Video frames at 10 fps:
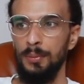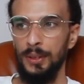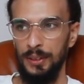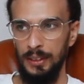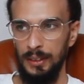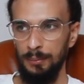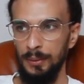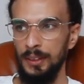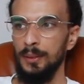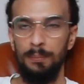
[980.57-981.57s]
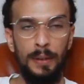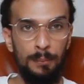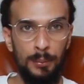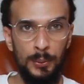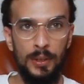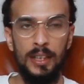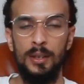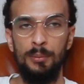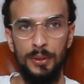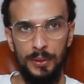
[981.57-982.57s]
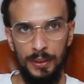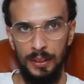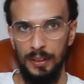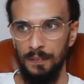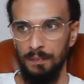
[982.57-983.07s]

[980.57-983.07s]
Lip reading: participants, people, and community